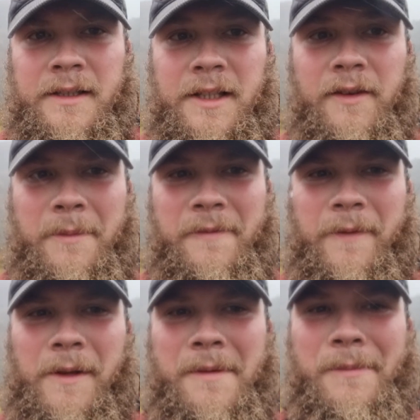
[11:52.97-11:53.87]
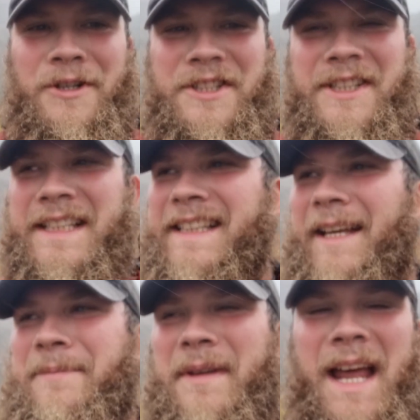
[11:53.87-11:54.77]
So I've not been filming much because it's
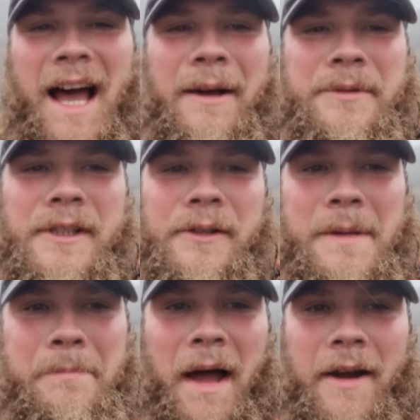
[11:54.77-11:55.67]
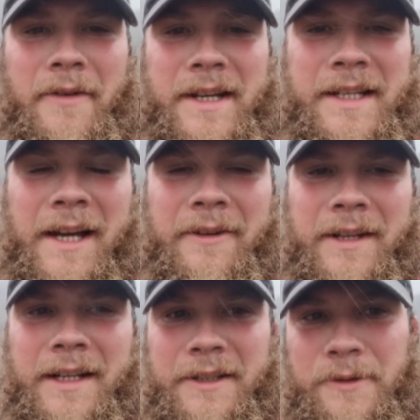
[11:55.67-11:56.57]
been absolutely battering down.
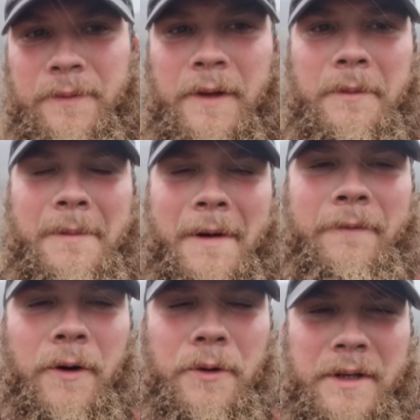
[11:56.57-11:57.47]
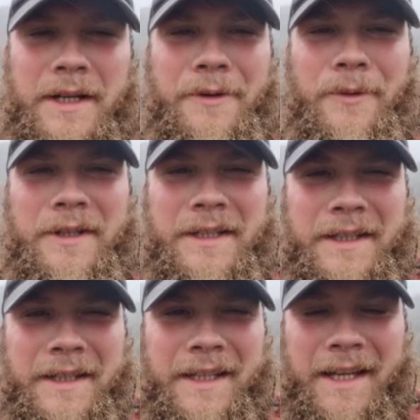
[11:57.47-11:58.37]
I do film on my phone, I don't want
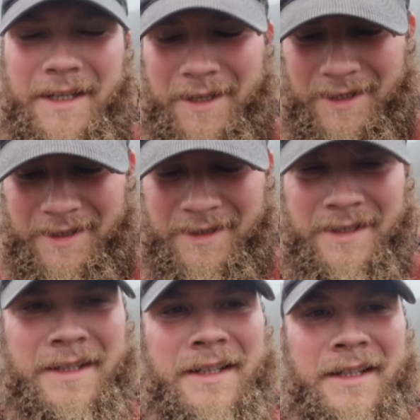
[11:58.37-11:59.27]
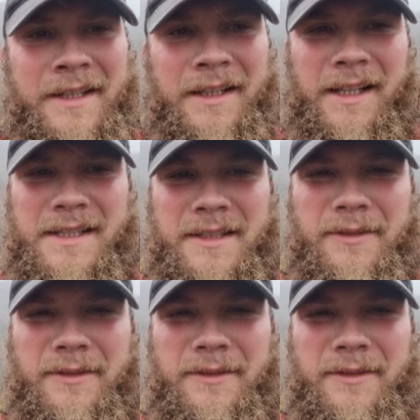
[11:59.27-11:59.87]
it getting like